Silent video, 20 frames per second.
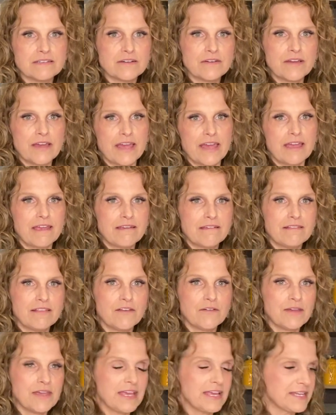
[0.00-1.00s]
Okay,
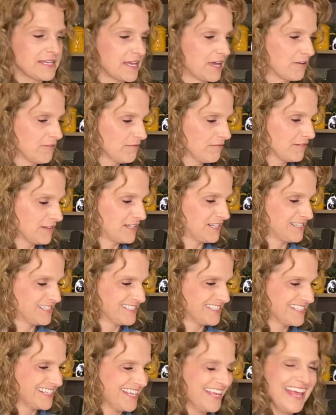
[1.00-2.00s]
Loki, get down.
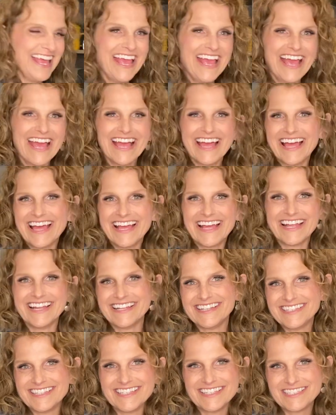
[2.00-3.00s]

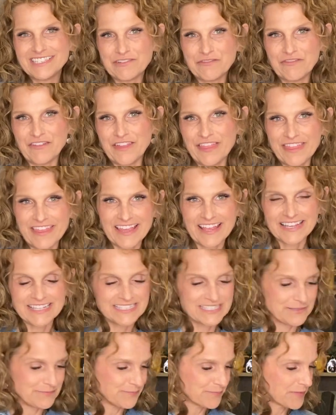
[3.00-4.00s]
And some fun
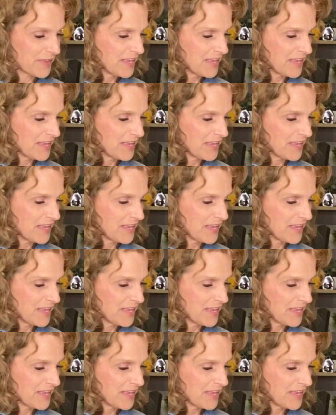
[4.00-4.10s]
things.